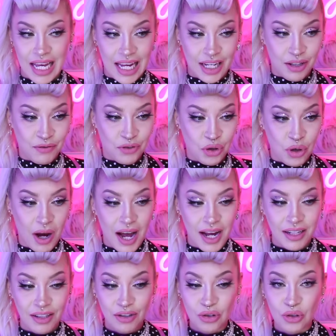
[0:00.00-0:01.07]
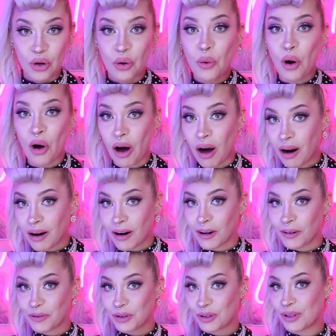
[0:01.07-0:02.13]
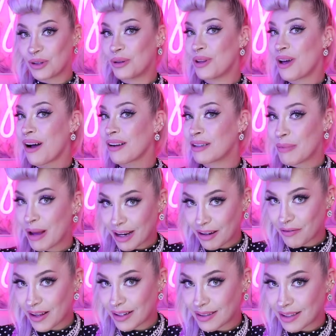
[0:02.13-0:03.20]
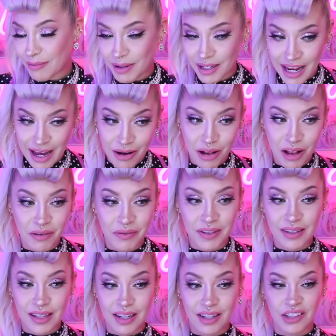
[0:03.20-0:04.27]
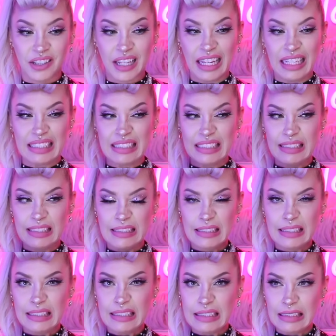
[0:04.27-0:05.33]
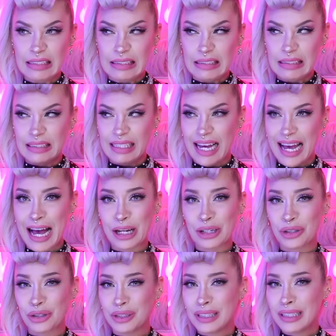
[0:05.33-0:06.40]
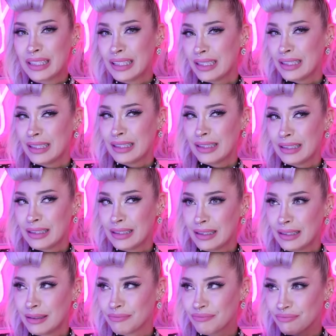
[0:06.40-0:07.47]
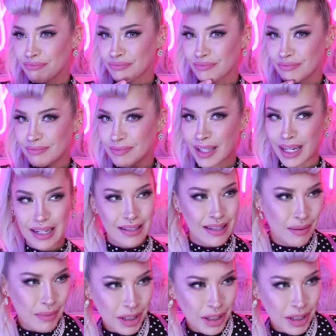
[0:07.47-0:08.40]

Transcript: And you've tried so hard for so long to manifest them, and now all of a sudden you're like, actually, can I see the